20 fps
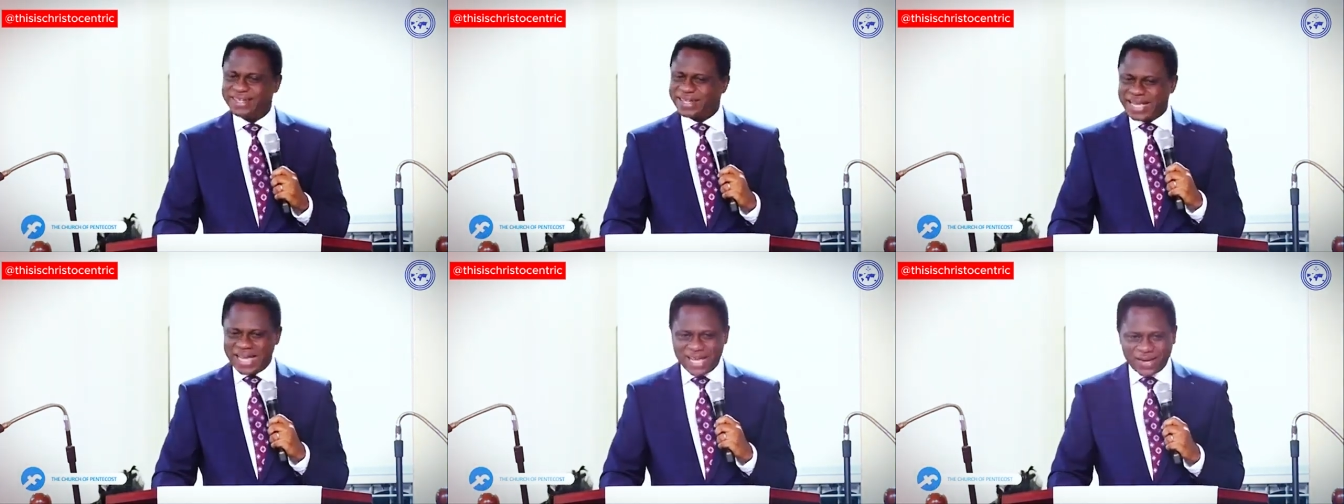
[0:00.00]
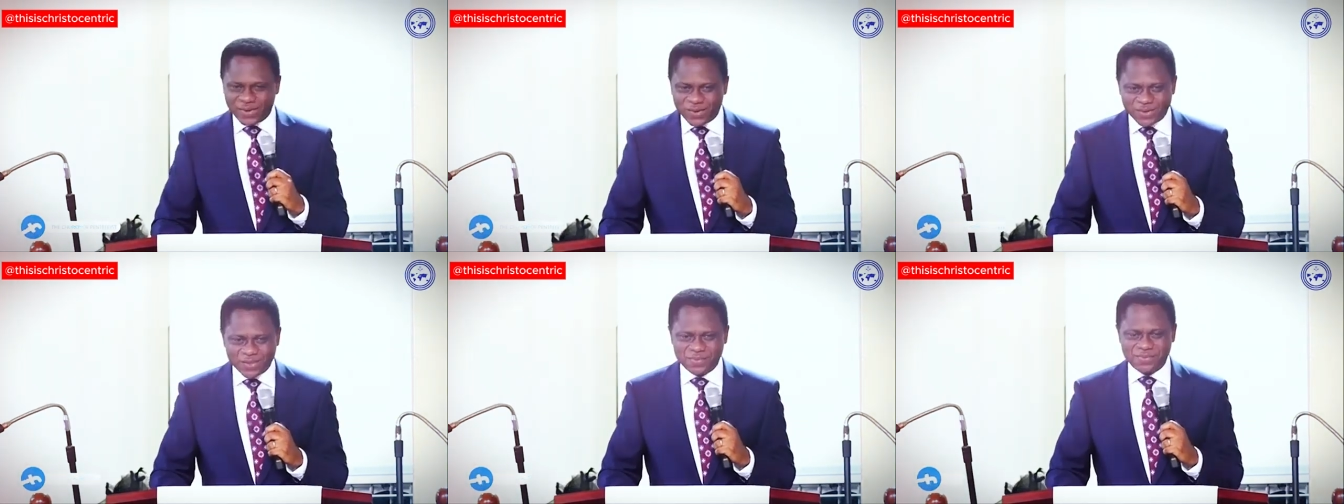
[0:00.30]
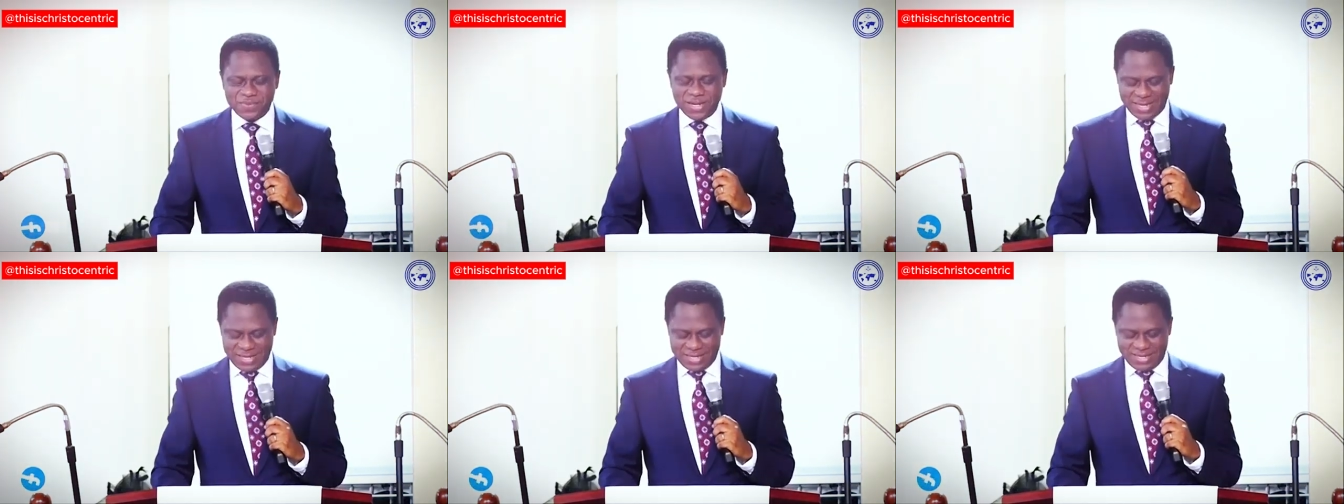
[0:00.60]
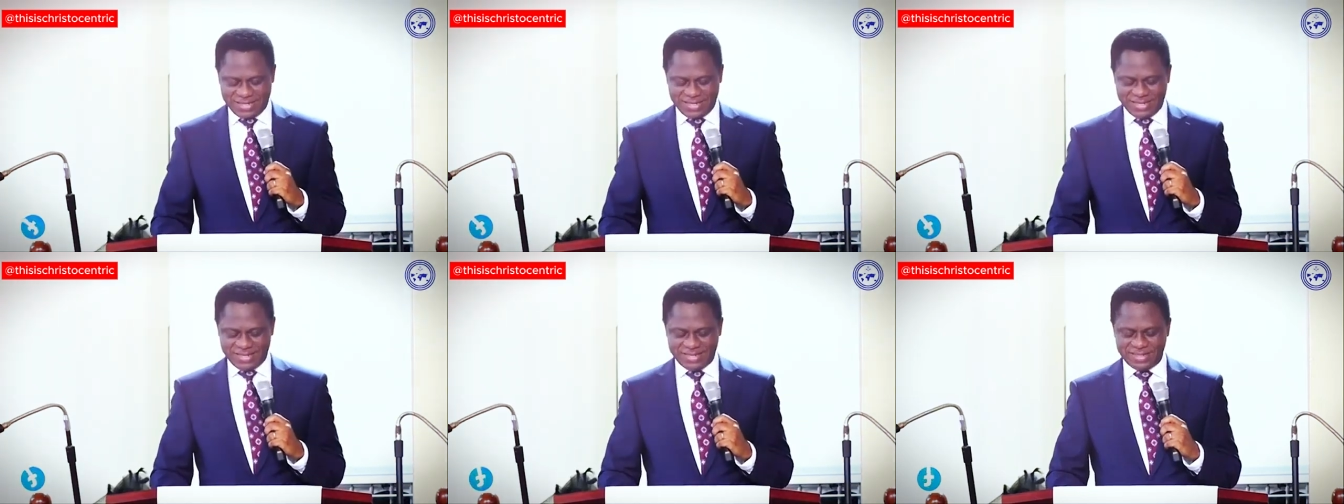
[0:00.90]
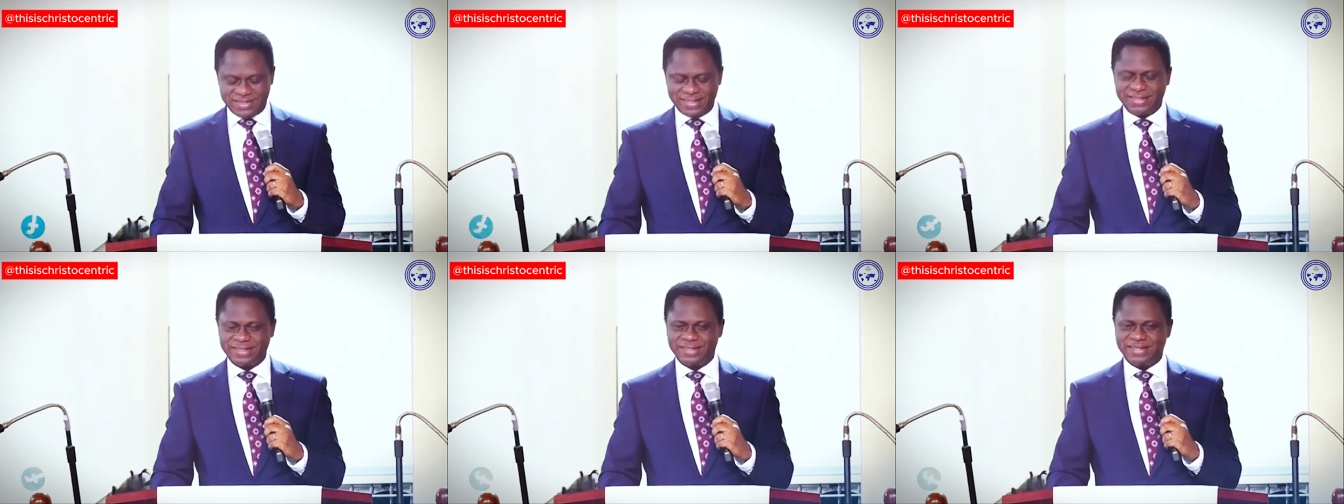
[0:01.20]
cannot buy,
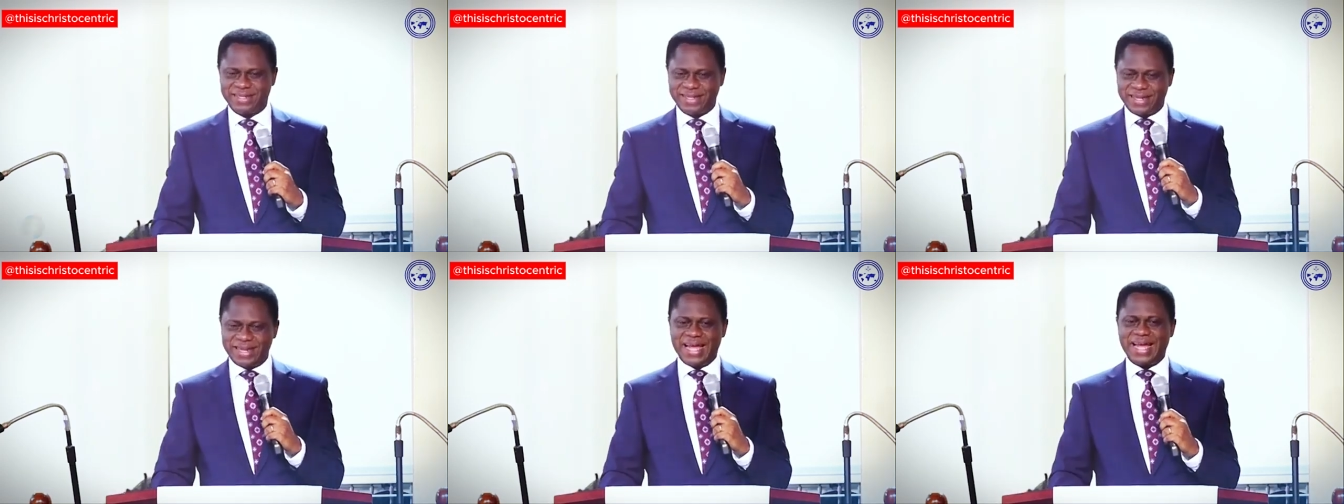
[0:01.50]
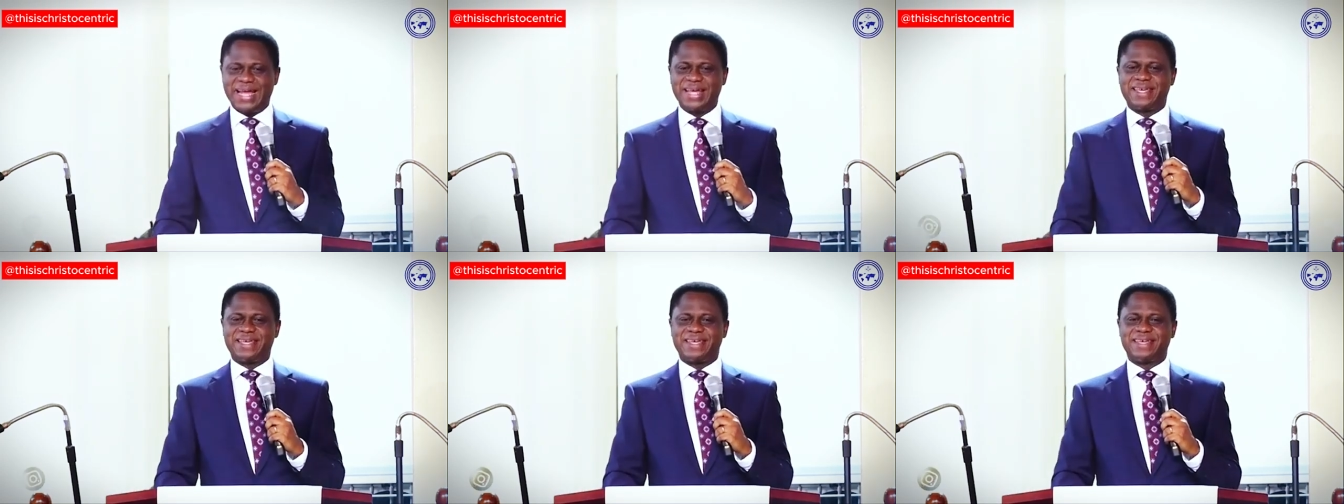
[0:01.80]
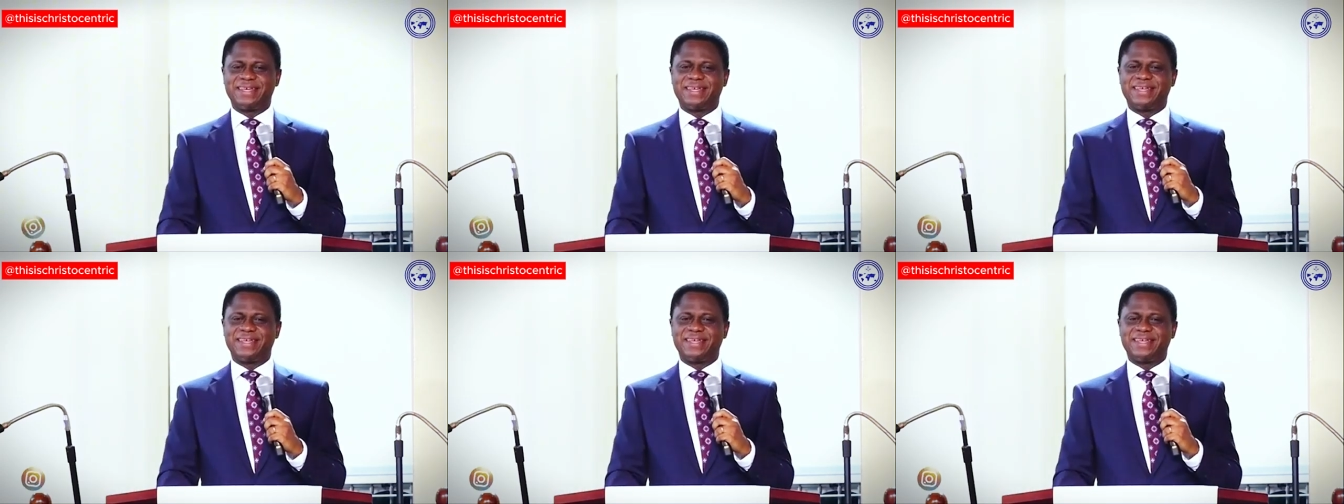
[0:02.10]
like